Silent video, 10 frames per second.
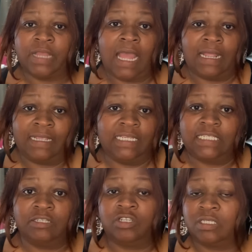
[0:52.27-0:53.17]
I guess
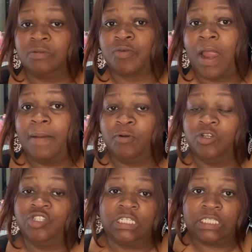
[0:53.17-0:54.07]
they're a subscriber or
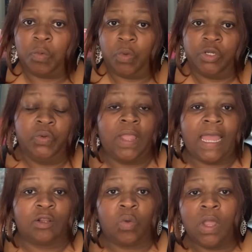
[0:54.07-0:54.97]
just someone who
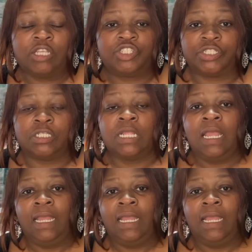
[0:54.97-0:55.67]
had a question,